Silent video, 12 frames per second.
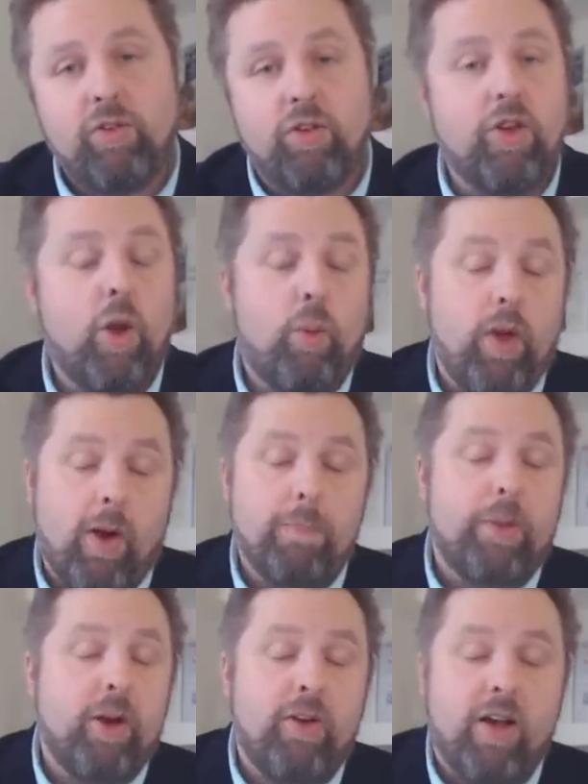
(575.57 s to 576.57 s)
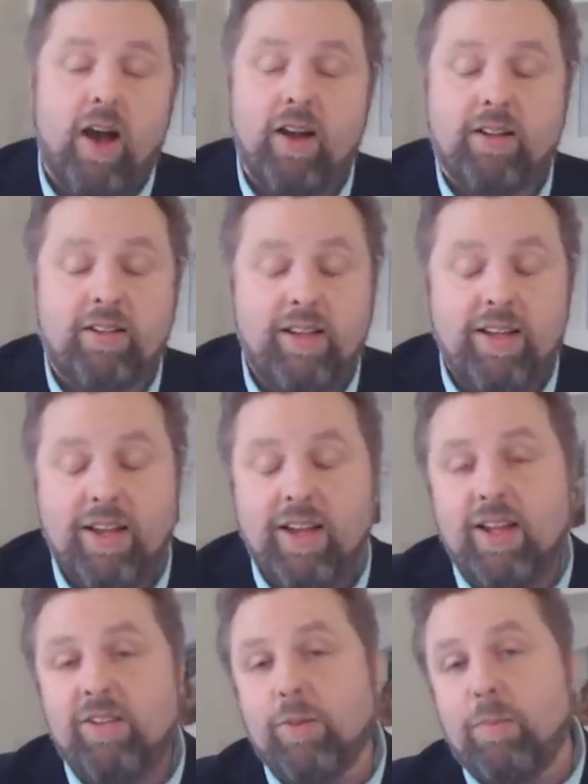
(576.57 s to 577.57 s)
As you know, we are periodically
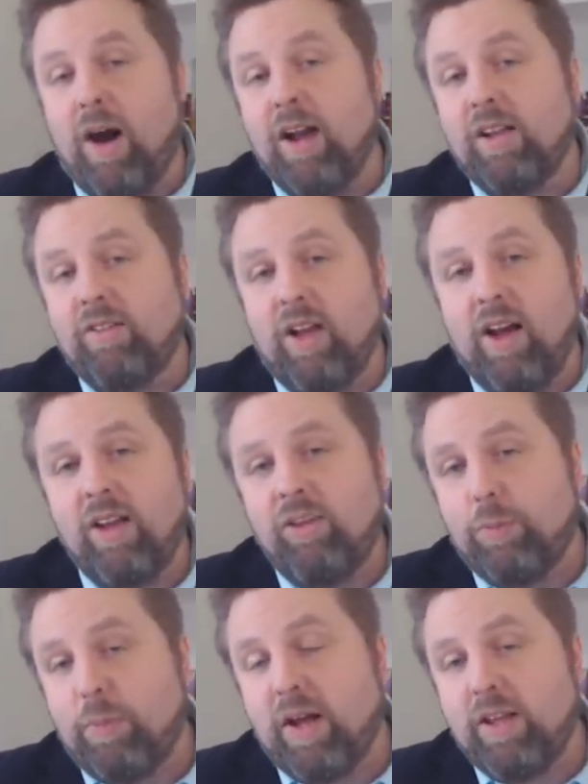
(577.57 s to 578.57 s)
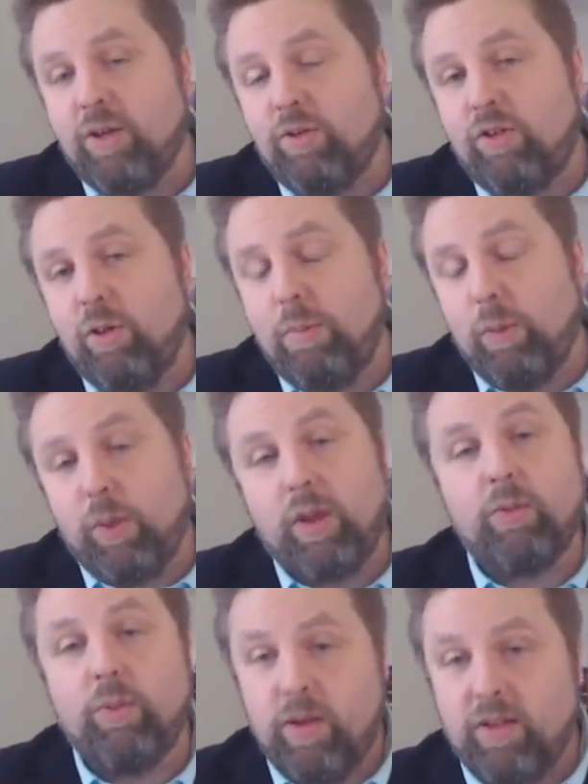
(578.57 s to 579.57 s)
demonetized by YouTube, and we
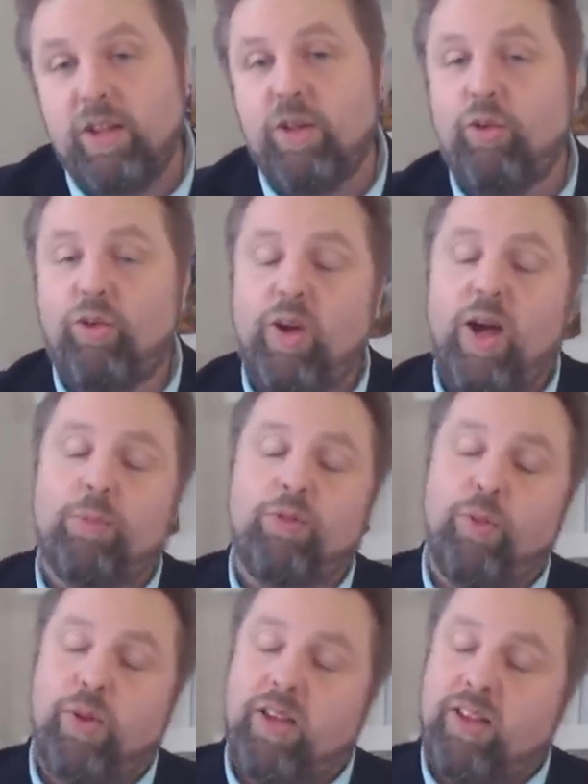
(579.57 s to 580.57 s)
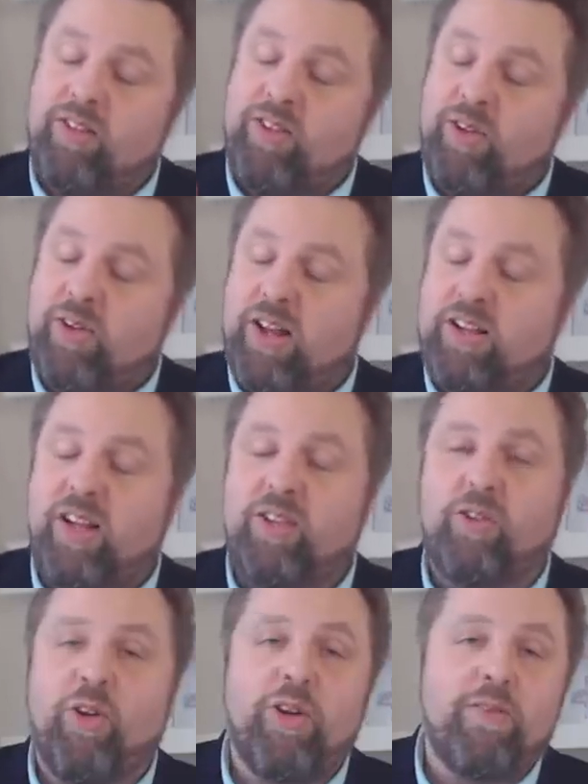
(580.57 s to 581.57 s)
can really use your help so we can continue to
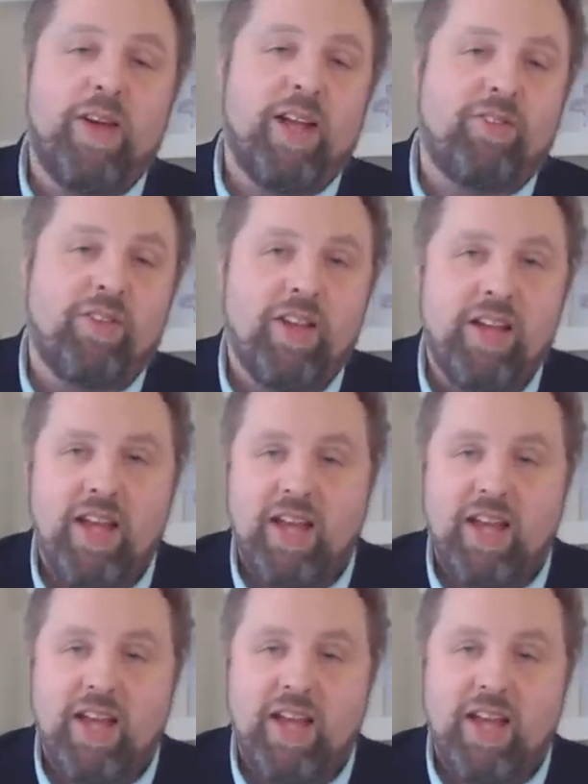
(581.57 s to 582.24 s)
analyze current events